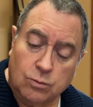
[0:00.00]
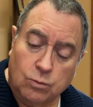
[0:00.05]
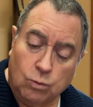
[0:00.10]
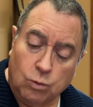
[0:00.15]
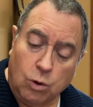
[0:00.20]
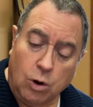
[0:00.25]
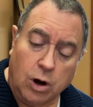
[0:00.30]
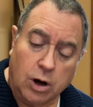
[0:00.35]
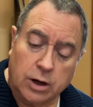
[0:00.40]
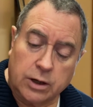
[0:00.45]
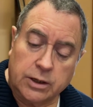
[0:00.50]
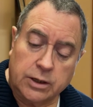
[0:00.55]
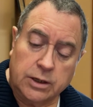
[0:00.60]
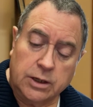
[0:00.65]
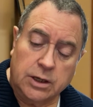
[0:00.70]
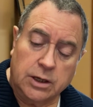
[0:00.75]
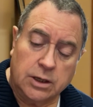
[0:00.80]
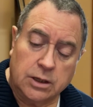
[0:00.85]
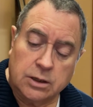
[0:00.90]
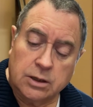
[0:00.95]
walk
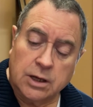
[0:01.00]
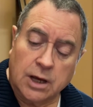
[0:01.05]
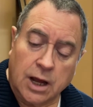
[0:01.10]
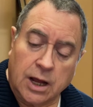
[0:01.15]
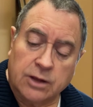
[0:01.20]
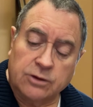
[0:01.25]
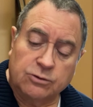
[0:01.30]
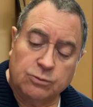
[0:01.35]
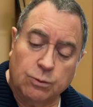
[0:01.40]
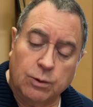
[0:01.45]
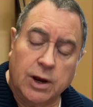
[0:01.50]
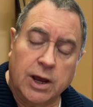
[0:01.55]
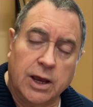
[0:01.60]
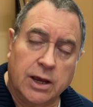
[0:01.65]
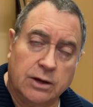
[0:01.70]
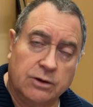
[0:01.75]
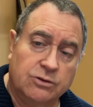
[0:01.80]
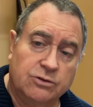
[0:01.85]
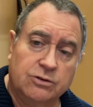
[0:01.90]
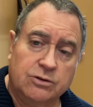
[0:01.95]
in God's
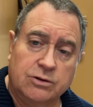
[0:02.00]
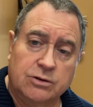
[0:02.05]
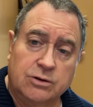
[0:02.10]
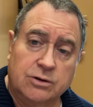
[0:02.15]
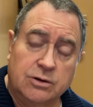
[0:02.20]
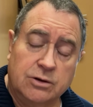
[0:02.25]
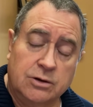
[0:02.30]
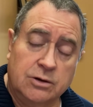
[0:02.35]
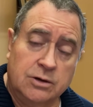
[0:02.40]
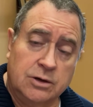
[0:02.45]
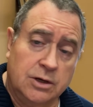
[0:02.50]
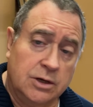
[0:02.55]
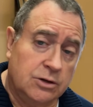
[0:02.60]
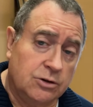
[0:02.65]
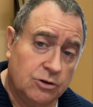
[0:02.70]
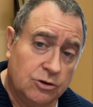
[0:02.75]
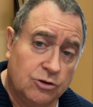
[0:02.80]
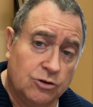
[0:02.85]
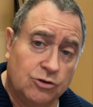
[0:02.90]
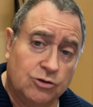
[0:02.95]
ways and
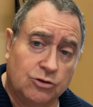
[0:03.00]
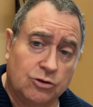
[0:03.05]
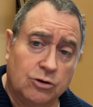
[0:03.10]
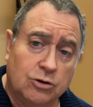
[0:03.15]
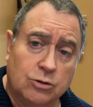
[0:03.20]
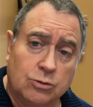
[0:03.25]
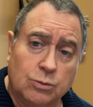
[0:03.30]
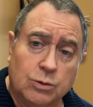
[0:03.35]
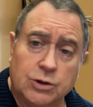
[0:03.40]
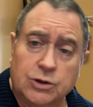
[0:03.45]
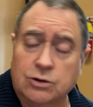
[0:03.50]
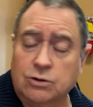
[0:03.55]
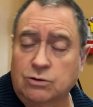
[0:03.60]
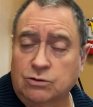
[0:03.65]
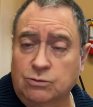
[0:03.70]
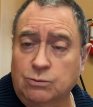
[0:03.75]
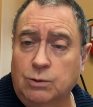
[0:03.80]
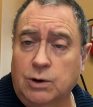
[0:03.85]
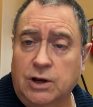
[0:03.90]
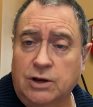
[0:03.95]
to discern what
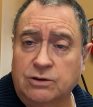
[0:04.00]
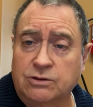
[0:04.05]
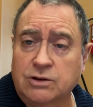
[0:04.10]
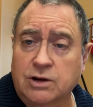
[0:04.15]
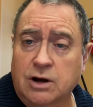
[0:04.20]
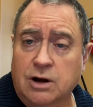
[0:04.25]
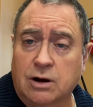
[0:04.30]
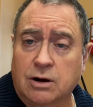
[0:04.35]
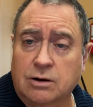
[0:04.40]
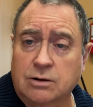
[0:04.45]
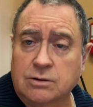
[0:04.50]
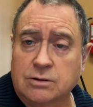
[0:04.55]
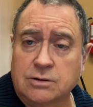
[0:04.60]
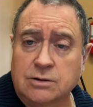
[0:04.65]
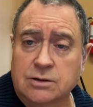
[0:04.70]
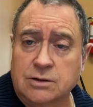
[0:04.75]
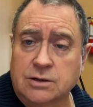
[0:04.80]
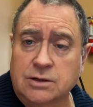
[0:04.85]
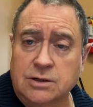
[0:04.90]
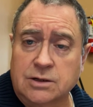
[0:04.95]
those ways are.
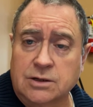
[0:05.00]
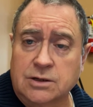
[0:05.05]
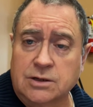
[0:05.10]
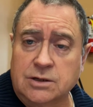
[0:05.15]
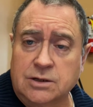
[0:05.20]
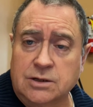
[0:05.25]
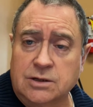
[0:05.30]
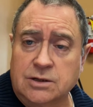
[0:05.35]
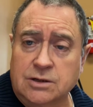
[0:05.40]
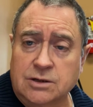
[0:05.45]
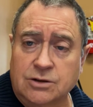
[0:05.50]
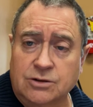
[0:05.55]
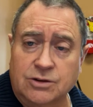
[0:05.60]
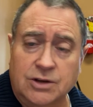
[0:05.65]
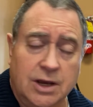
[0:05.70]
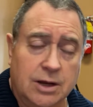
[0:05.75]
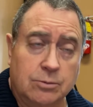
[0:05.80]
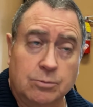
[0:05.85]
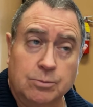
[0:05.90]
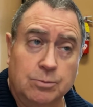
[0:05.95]
Because
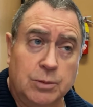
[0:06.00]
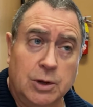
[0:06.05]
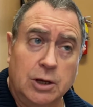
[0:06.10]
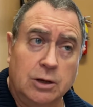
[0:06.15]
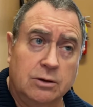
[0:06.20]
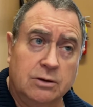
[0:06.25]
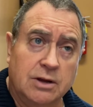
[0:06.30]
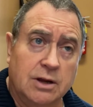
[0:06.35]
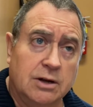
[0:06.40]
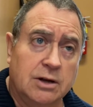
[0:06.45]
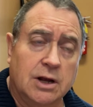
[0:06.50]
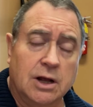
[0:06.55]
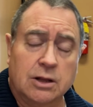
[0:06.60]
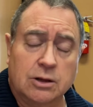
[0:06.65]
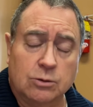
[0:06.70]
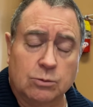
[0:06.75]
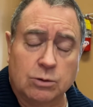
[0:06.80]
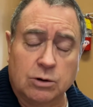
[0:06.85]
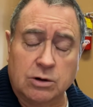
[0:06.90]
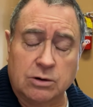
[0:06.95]
that big
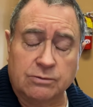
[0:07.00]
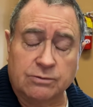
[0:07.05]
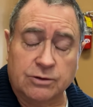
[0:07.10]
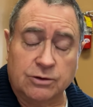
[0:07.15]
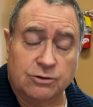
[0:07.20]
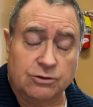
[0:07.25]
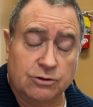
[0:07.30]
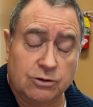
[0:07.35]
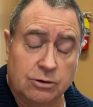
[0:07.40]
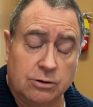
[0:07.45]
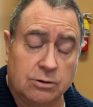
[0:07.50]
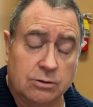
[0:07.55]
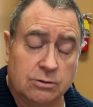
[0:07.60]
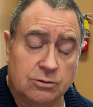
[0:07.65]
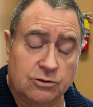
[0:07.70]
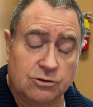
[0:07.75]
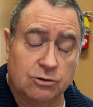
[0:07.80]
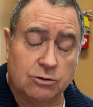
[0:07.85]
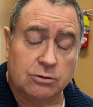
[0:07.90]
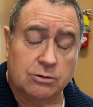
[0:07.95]
$10 word of discern
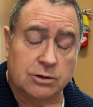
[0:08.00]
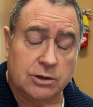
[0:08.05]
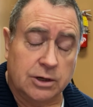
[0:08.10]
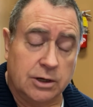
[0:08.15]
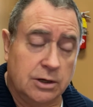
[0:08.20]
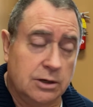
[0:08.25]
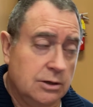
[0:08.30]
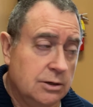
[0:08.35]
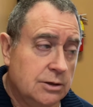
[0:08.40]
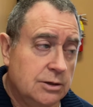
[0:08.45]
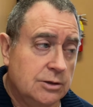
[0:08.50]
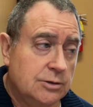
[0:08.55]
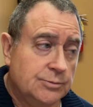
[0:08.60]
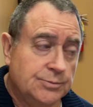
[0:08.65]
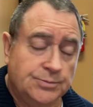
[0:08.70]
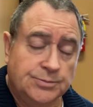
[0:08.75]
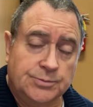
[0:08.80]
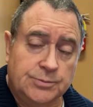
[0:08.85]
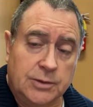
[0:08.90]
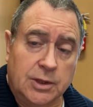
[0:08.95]
certainly
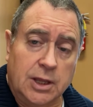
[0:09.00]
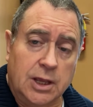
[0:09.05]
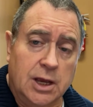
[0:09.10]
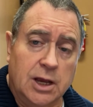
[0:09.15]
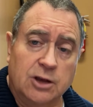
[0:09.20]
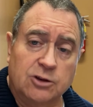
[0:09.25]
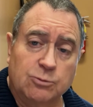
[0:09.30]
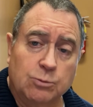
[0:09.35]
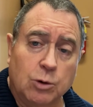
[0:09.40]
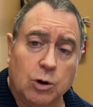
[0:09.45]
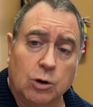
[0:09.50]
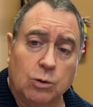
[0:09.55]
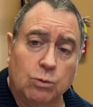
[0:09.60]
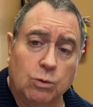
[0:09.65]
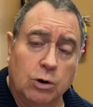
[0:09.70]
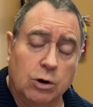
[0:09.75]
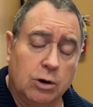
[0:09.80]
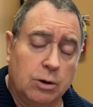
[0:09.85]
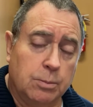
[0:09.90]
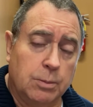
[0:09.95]
has more
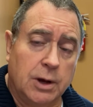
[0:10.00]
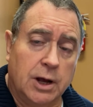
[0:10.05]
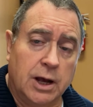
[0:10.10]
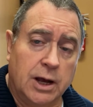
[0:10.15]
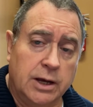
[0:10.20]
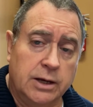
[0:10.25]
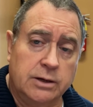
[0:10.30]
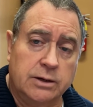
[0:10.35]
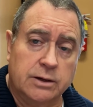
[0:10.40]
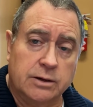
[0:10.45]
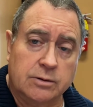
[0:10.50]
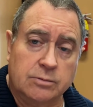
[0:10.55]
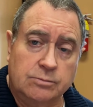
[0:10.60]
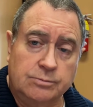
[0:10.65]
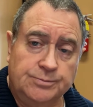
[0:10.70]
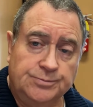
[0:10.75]
work behind it.